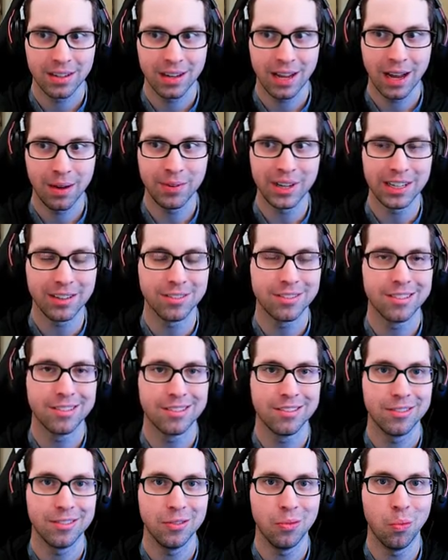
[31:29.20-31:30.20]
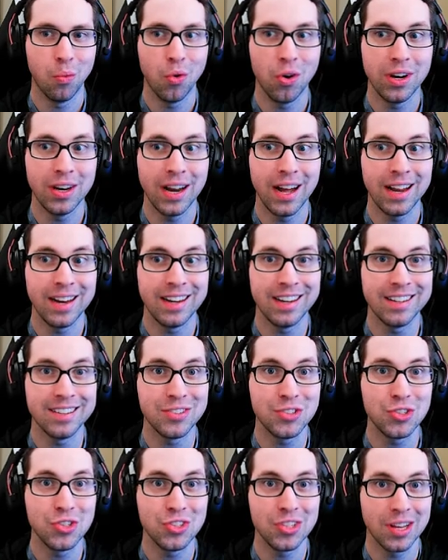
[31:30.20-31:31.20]
I mean,
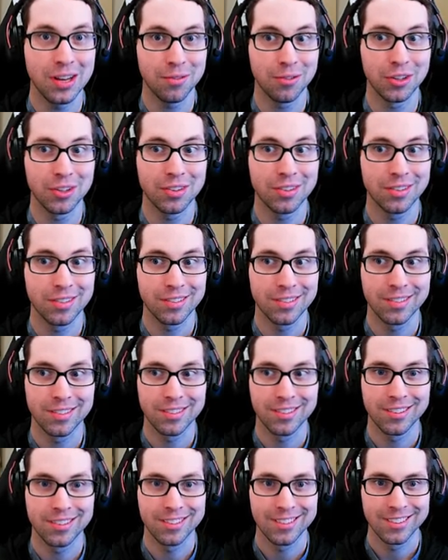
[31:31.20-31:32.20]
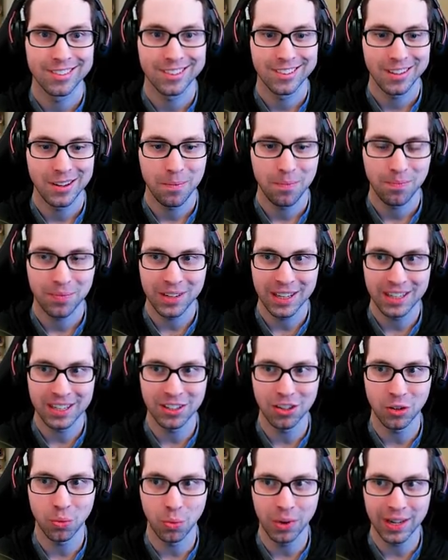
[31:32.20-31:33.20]
197. Into
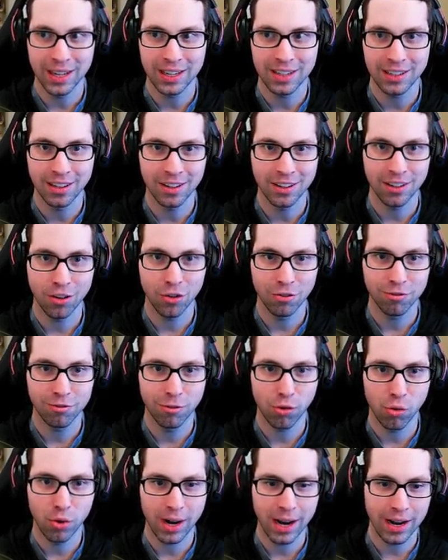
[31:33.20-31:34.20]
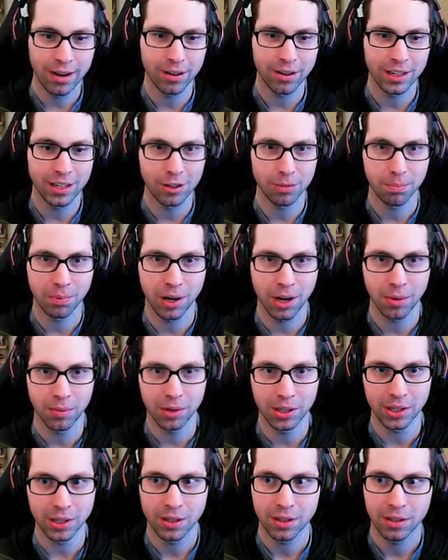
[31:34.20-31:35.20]
the wind, gonna go 4 iron here probably.